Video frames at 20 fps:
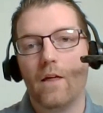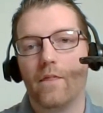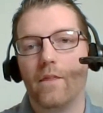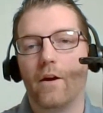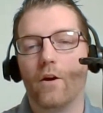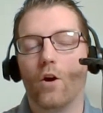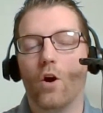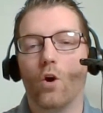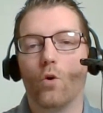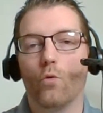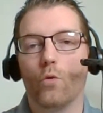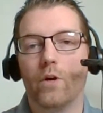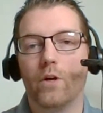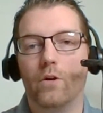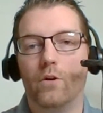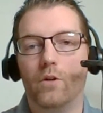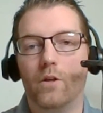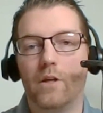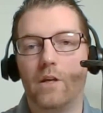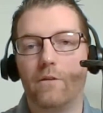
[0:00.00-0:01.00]
there are
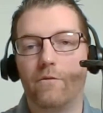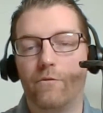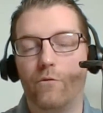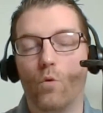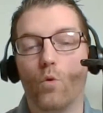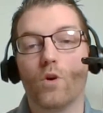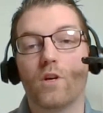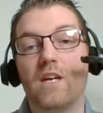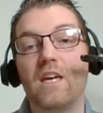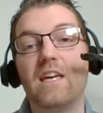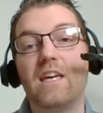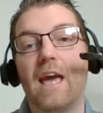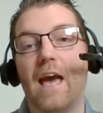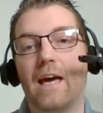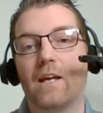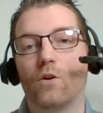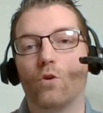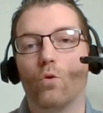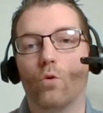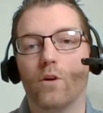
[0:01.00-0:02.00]
really four key
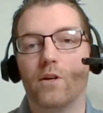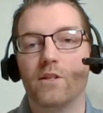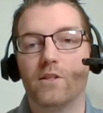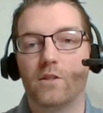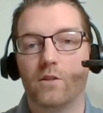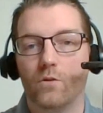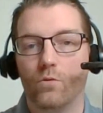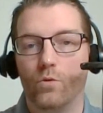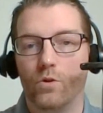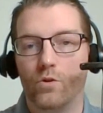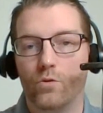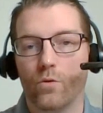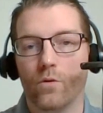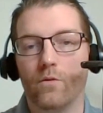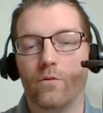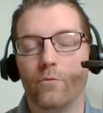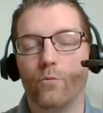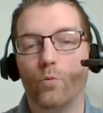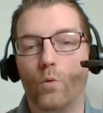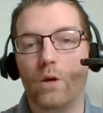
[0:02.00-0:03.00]
categories, which
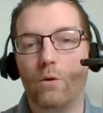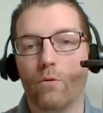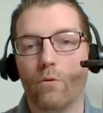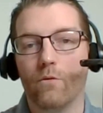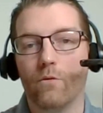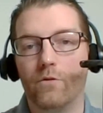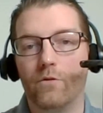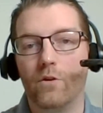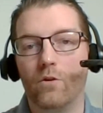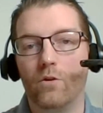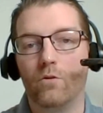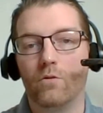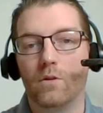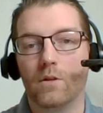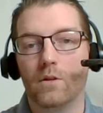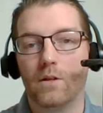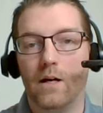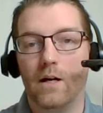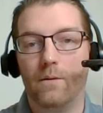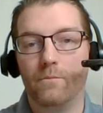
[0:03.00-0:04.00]
we, we reviewed
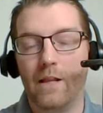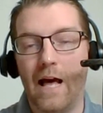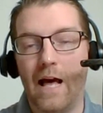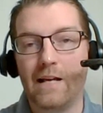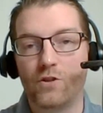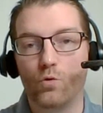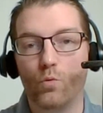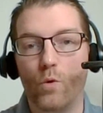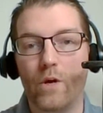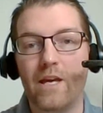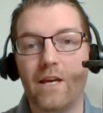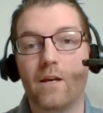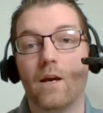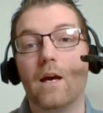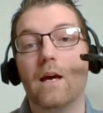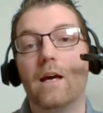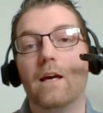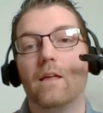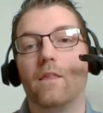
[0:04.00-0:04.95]
um, last week.